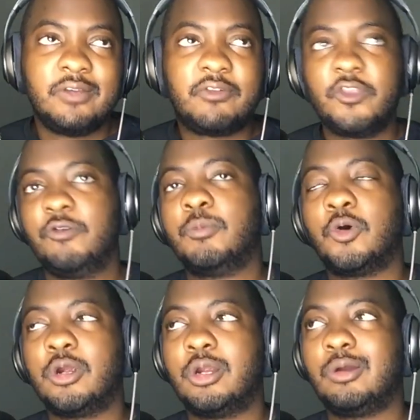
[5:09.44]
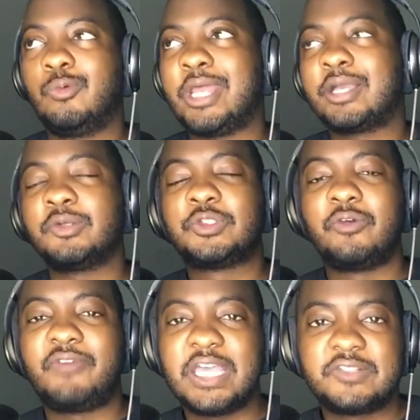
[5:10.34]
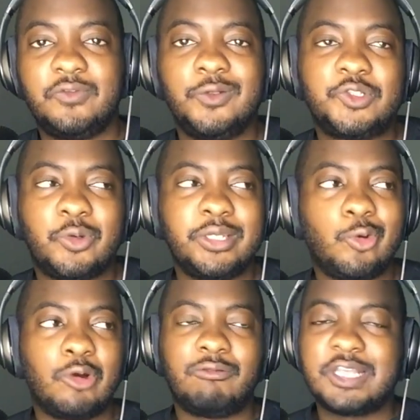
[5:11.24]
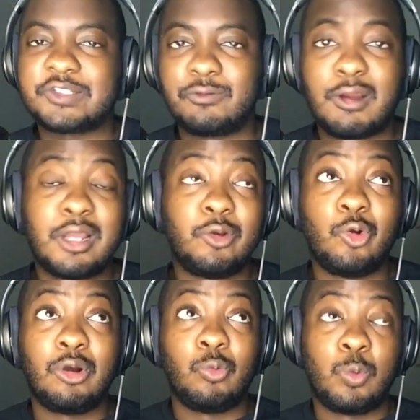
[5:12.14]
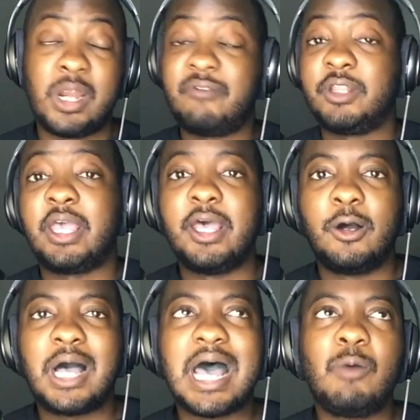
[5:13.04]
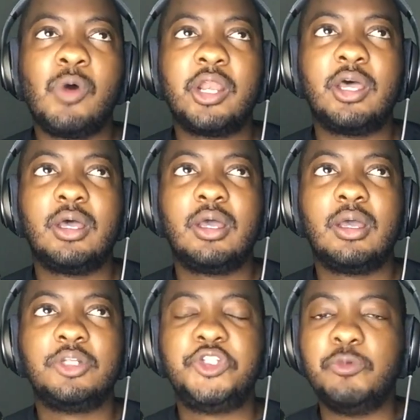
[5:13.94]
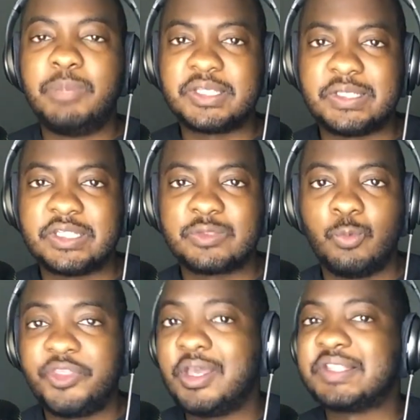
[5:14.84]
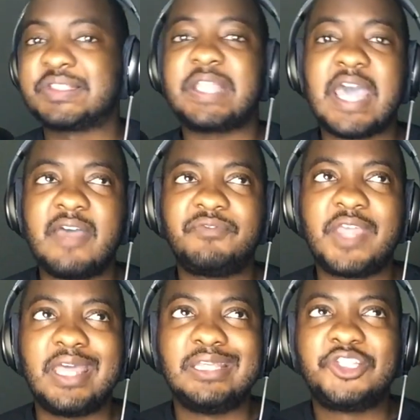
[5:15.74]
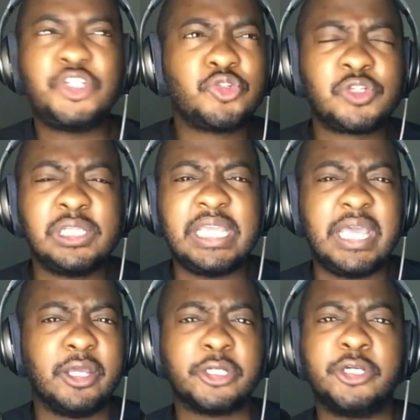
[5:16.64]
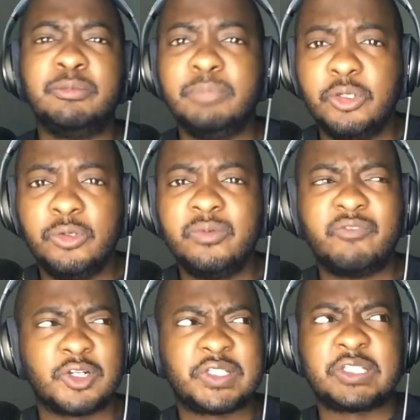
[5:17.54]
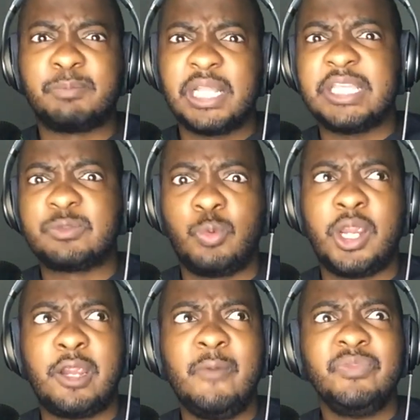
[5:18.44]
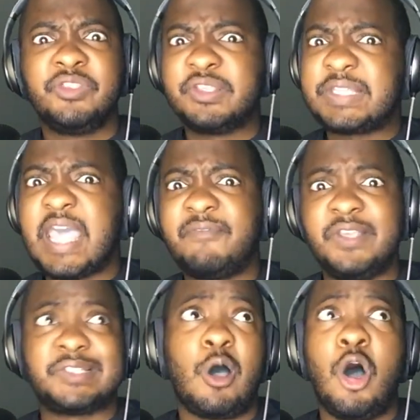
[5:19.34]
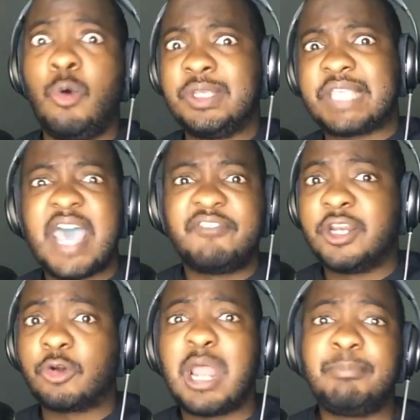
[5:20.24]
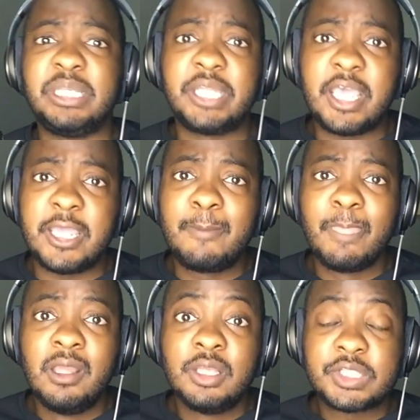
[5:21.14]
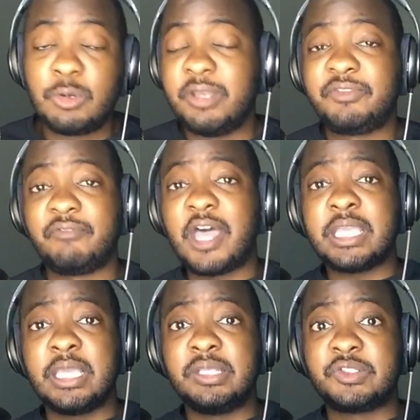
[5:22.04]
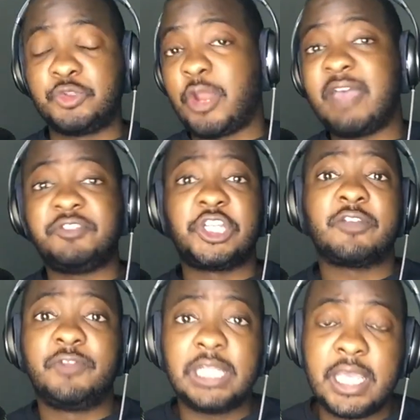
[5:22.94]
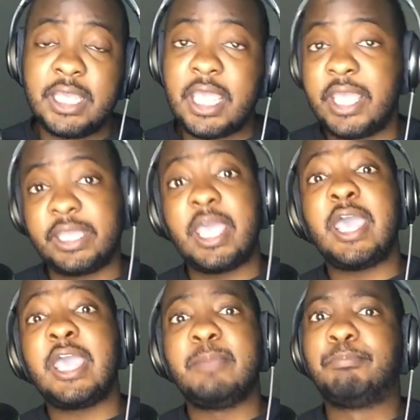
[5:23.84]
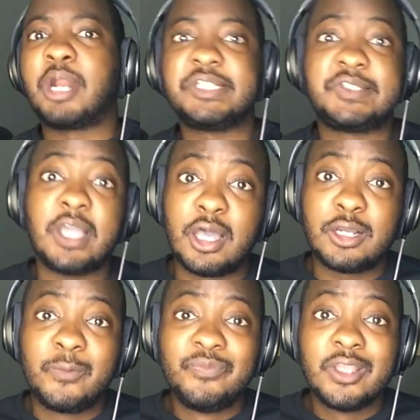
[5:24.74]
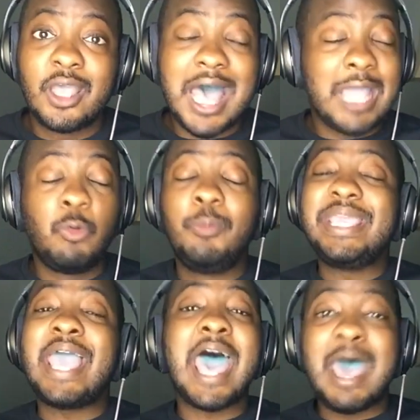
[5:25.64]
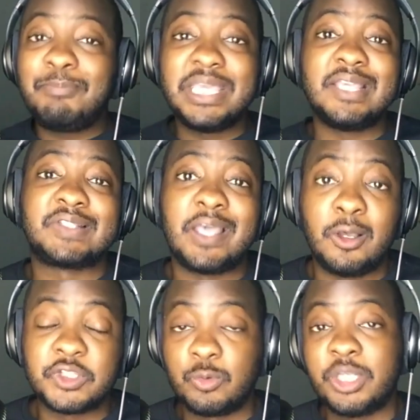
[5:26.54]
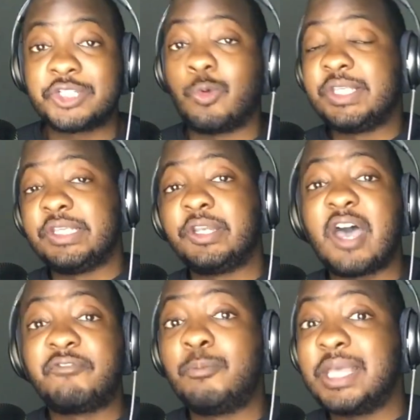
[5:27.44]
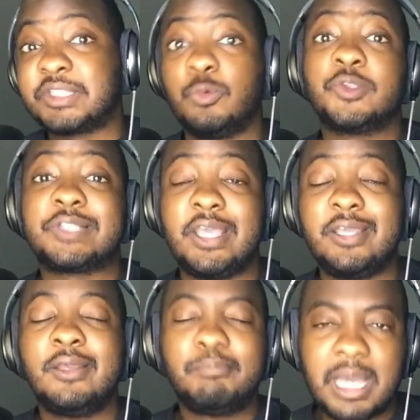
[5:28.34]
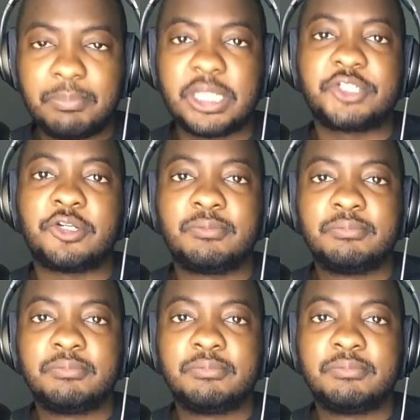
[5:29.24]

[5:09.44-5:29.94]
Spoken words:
Furthermore, when I go to a fast food joint or restaurant or wherever the hell, I want to do business with a staff that is usually in a good mood versus a place where the staff is always having a crappy day. So if the Vikings draft Chick-fil-A, aka Bryce Young, I will be happy as hell, to which Kwesi Adofo-Mensah will say, my pleasure.